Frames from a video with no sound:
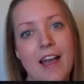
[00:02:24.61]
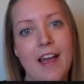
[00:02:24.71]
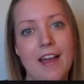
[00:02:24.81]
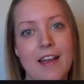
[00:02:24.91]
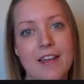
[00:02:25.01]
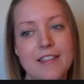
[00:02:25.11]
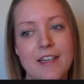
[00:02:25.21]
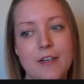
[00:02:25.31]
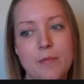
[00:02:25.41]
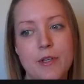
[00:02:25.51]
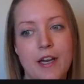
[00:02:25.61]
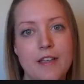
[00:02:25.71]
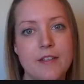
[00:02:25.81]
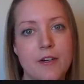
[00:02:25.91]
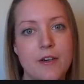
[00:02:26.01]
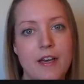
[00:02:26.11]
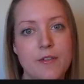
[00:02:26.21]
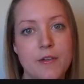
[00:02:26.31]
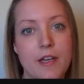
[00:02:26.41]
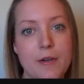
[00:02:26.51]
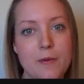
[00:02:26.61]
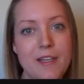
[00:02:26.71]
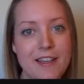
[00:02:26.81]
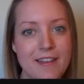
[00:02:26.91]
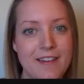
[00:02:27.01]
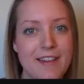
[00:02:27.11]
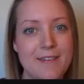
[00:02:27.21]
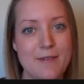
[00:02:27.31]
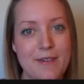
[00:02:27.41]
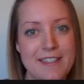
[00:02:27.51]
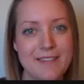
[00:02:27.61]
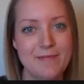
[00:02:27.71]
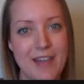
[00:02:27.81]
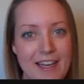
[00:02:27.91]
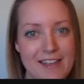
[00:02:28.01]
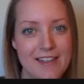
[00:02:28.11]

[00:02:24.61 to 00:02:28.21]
and I hope you guys all have a great week and thanks for watching. Bye!